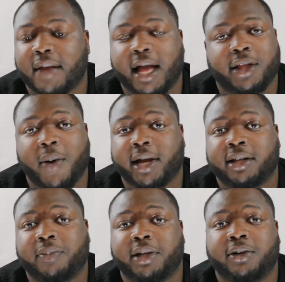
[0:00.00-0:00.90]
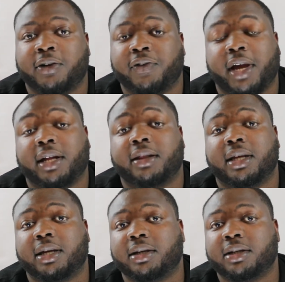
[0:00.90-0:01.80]
I know I can depend on you for
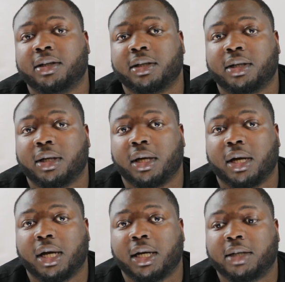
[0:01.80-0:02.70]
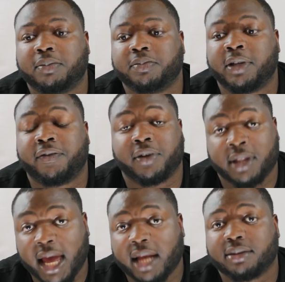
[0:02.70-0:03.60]
anything. And for
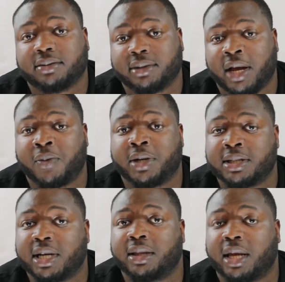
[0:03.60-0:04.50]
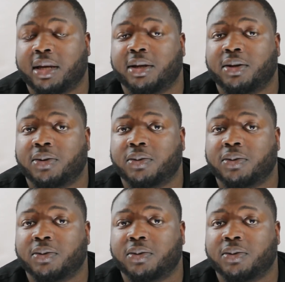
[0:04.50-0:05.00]
that, I want to say thank you.